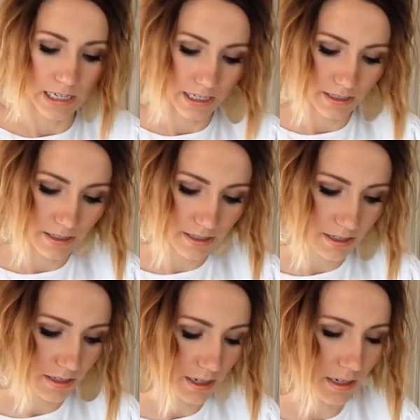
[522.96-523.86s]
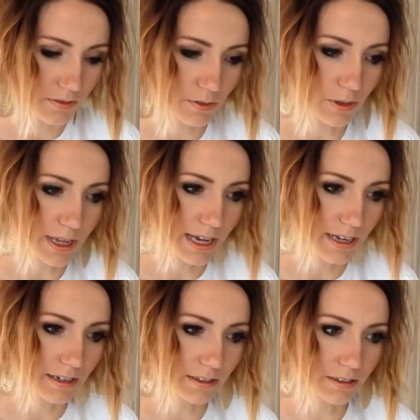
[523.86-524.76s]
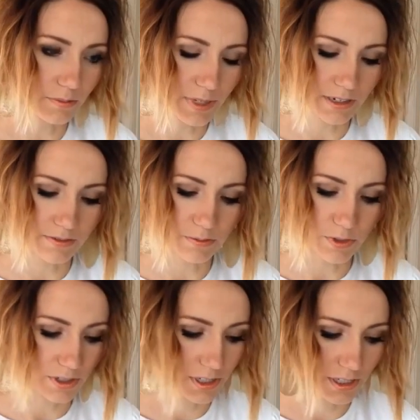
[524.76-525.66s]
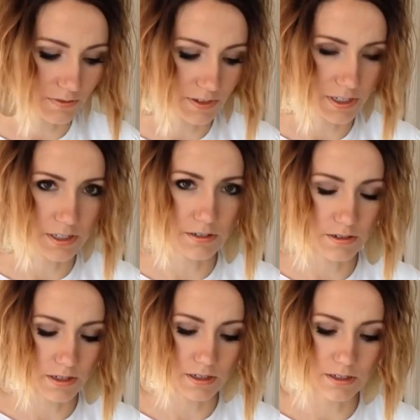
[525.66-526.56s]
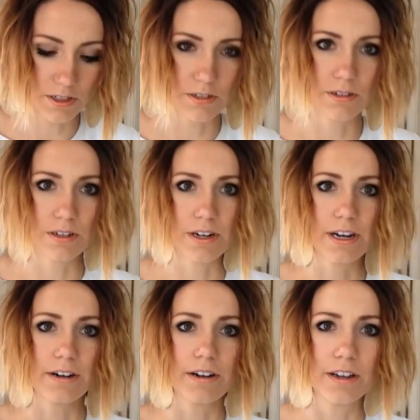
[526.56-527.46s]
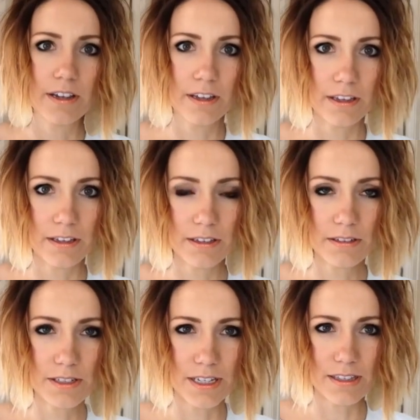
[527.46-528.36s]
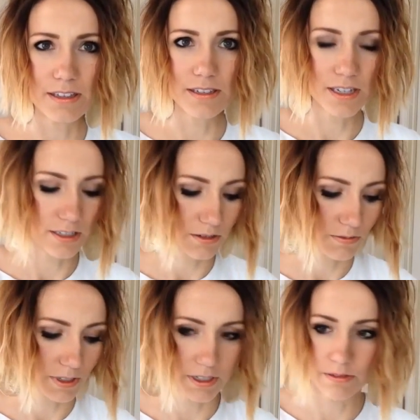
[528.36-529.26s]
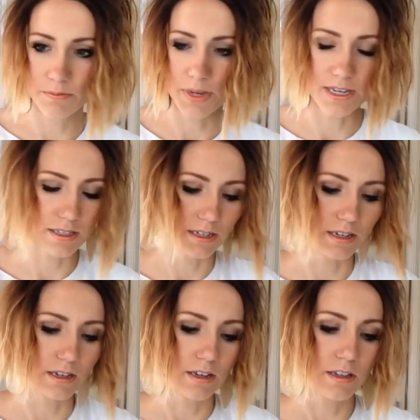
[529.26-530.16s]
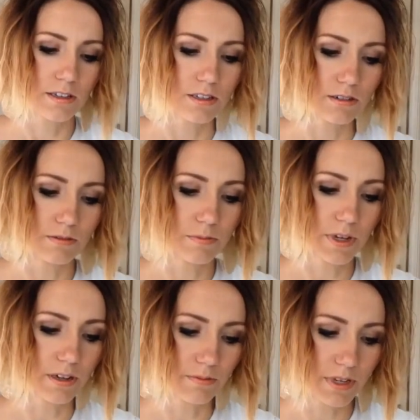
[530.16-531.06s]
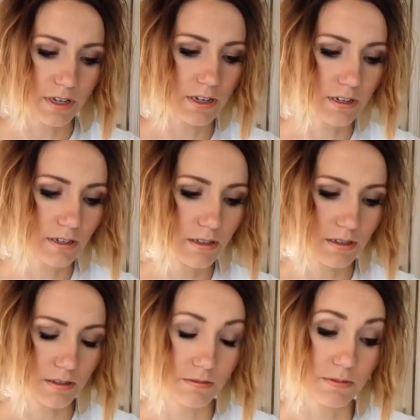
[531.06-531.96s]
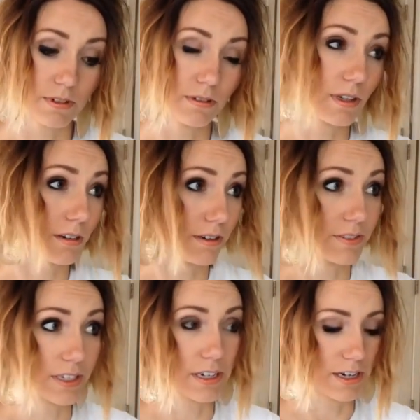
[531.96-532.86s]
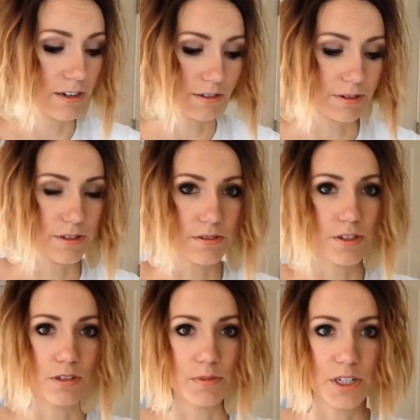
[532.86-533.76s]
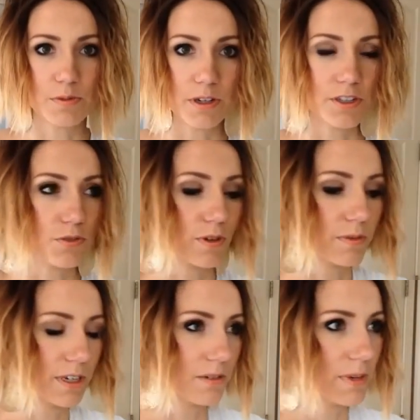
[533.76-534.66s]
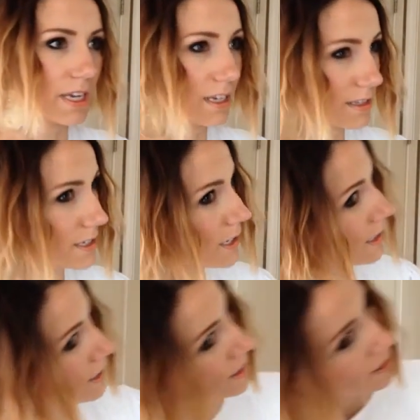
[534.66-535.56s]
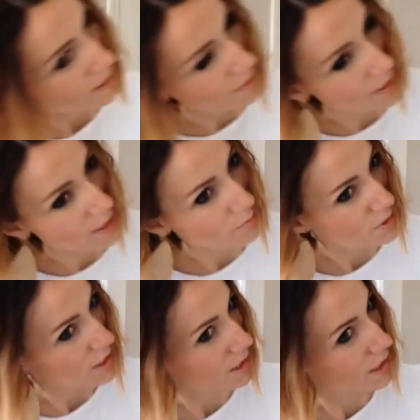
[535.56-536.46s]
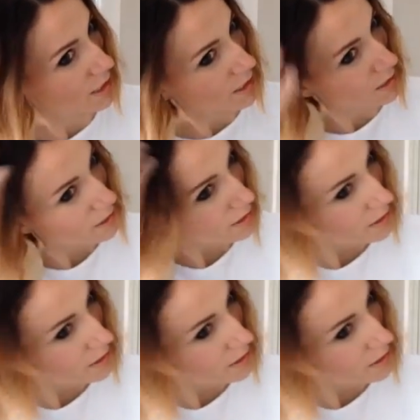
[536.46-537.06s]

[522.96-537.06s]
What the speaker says: and this kind of will add a little bit of more stiffness to it, to your hair. It looks like this, like it's a really pasty. So because I don't have a ton of hair, I don't want to use too much, but I'll just rub it into my hands. And then I'm just gonna